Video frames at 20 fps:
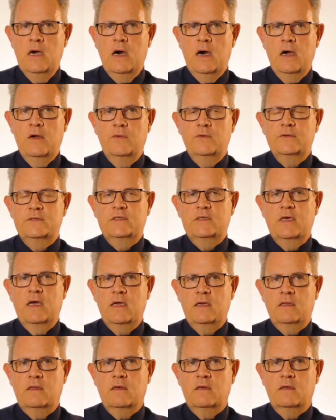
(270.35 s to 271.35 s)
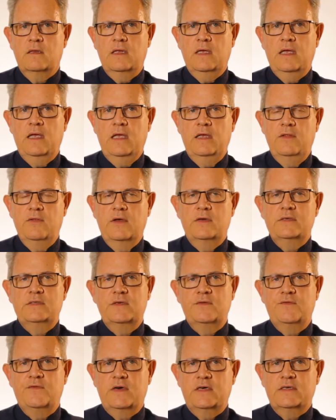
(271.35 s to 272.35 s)
I always say that in those
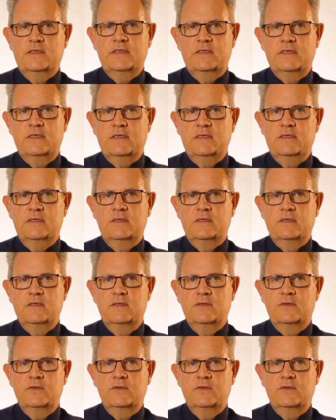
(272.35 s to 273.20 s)
adversities,